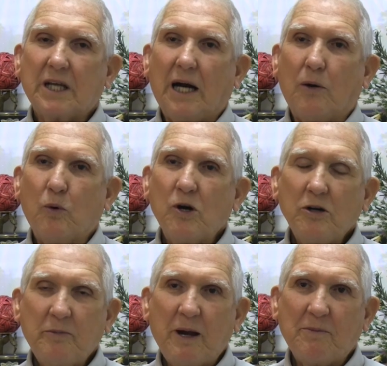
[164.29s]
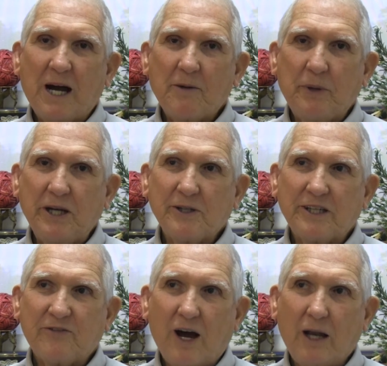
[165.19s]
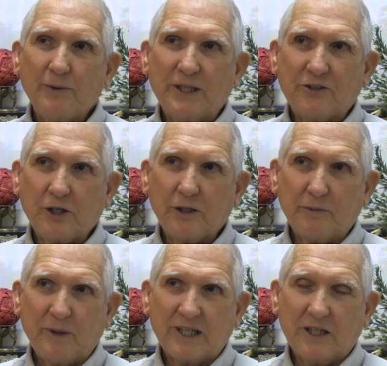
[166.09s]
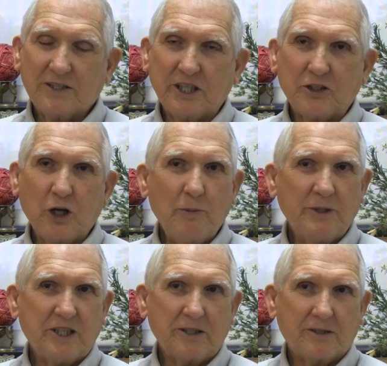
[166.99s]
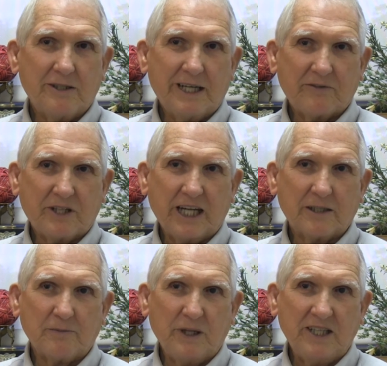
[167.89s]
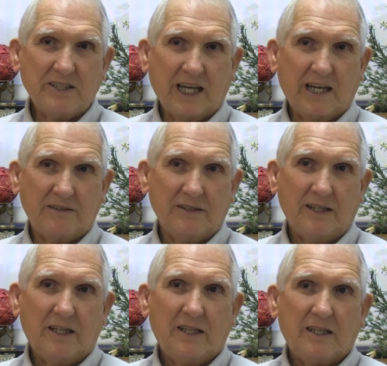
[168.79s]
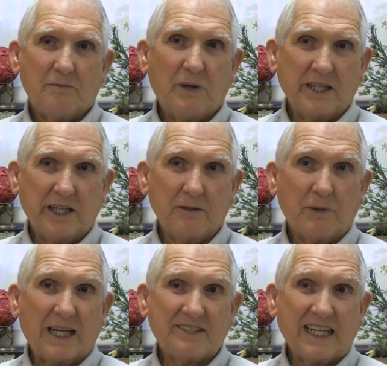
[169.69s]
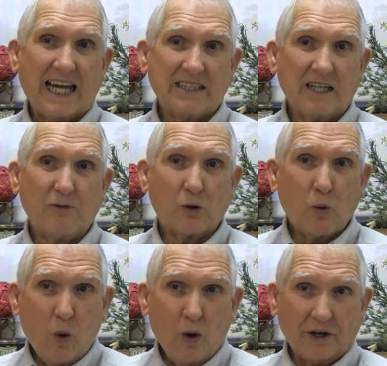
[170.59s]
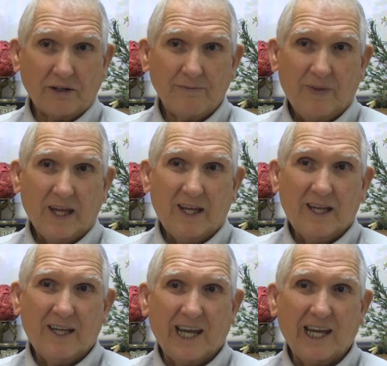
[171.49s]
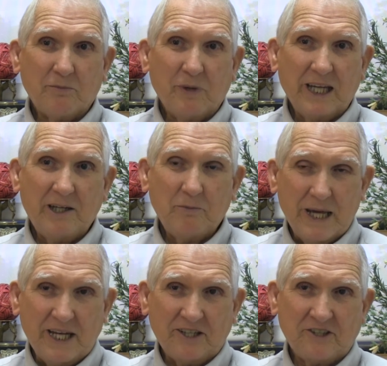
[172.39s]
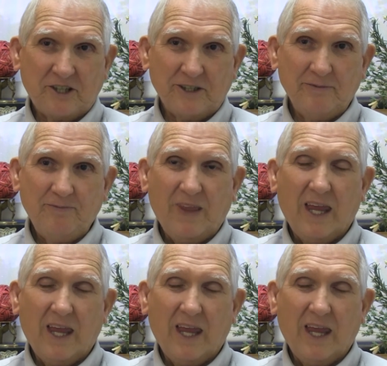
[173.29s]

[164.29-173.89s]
worried about my appearance following surgery because she told me she was going to have to take a piece out my ear about the size of a quarter. And being a minister,